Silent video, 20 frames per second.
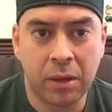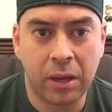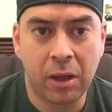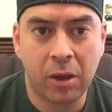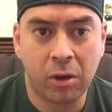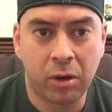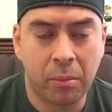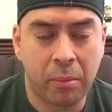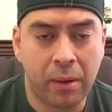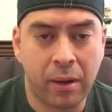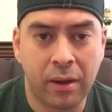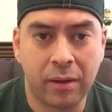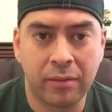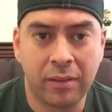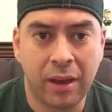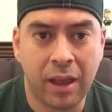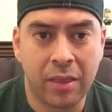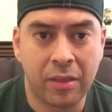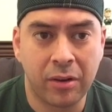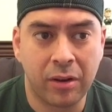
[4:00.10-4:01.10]
Miguel Cabrera
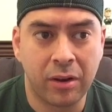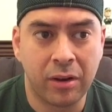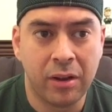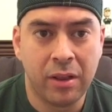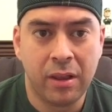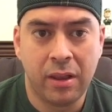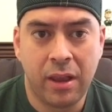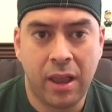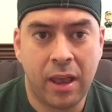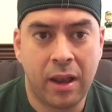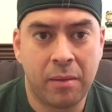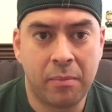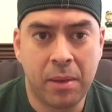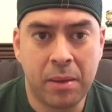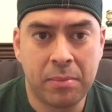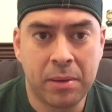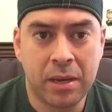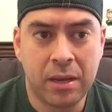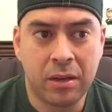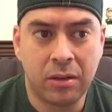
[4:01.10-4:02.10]
together, and
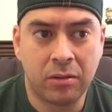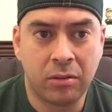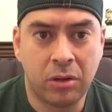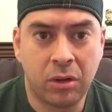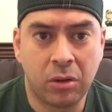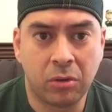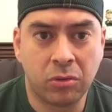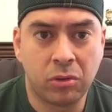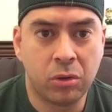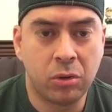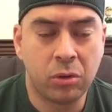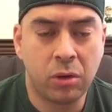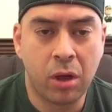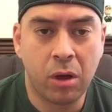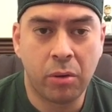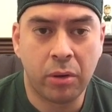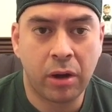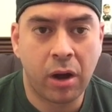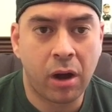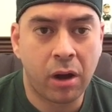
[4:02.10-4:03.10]
maybe
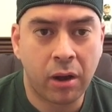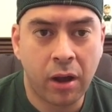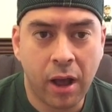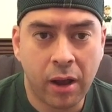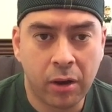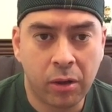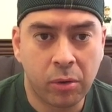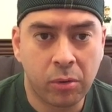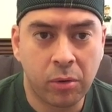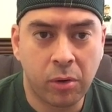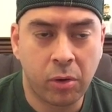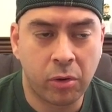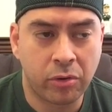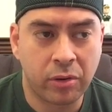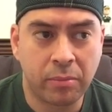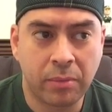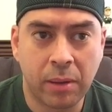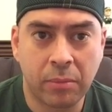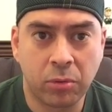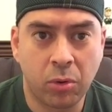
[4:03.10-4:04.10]
Tulo and Arenado, or
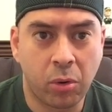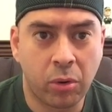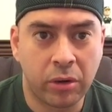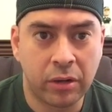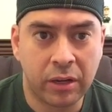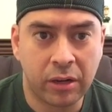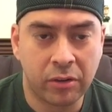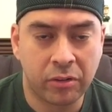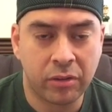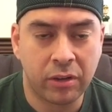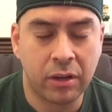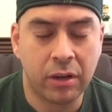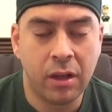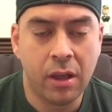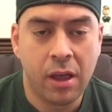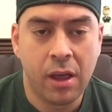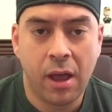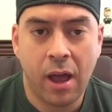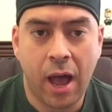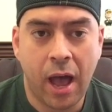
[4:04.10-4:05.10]
sometimes Corey Dickerson.
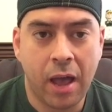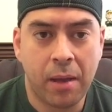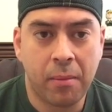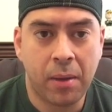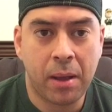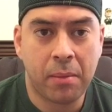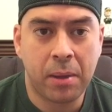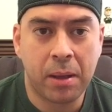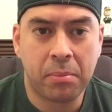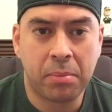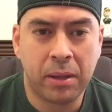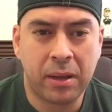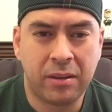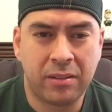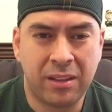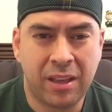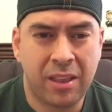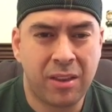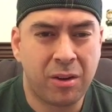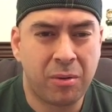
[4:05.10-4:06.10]
I might
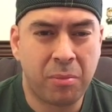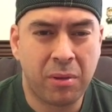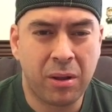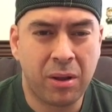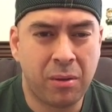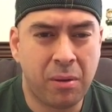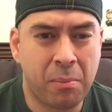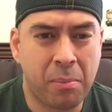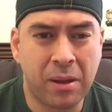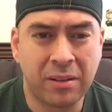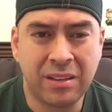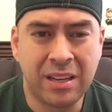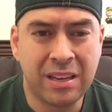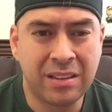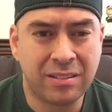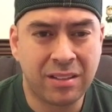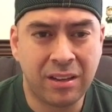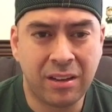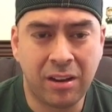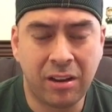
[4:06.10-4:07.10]
play together
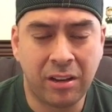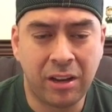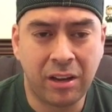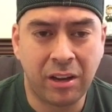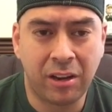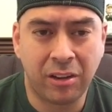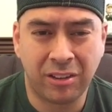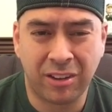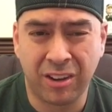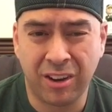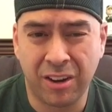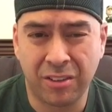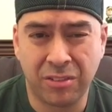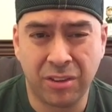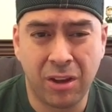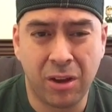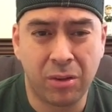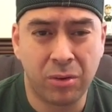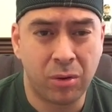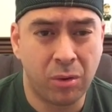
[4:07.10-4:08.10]
Bautista and
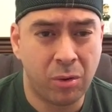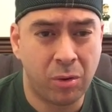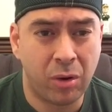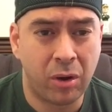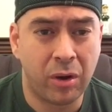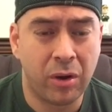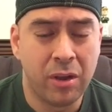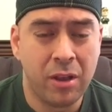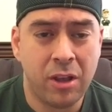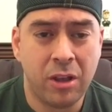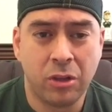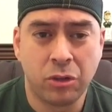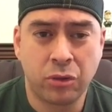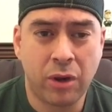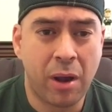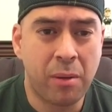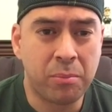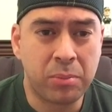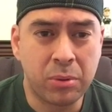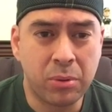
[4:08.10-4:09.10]
Encarnacion, or
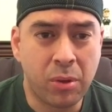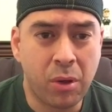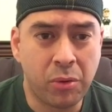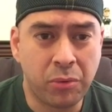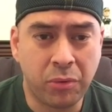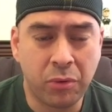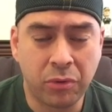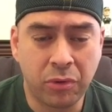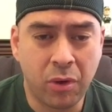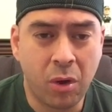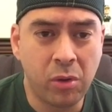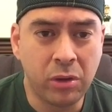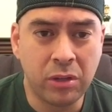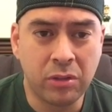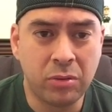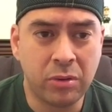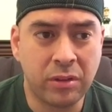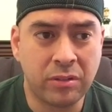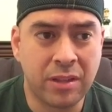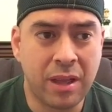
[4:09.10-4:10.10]
Trout and Pujols. Those are the
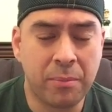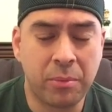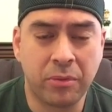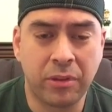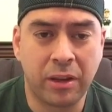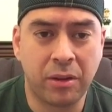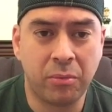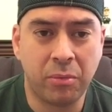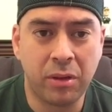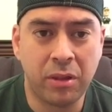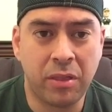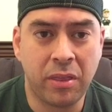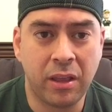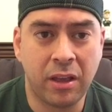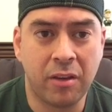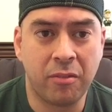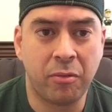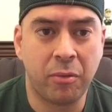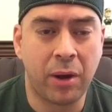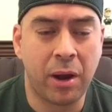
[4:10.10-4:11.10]
only 2 examples I could really
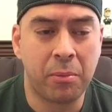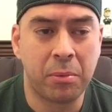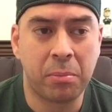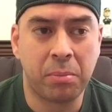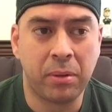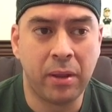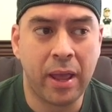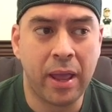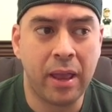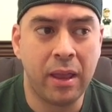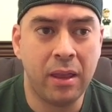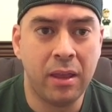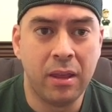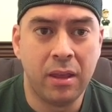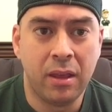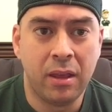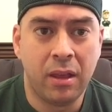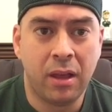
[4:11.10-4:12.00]
think of where I would play